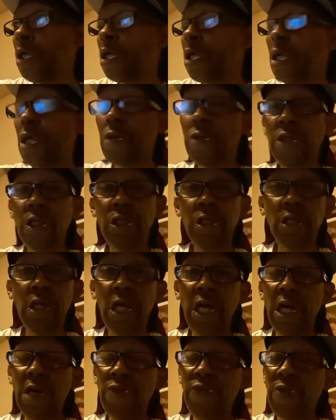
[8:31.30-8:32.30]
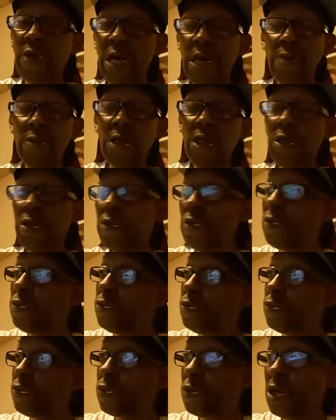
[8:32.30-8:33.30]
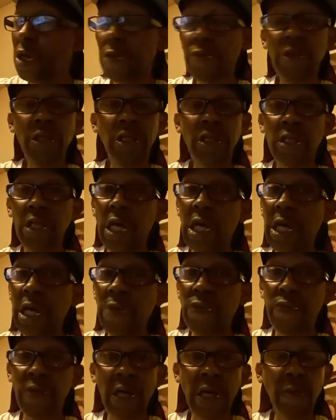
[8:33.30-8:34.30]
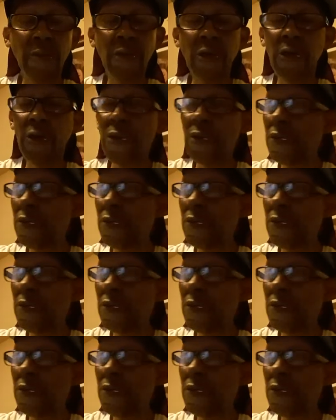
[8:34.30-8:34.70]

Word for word: I'm just saying, family. I'm just saying, family.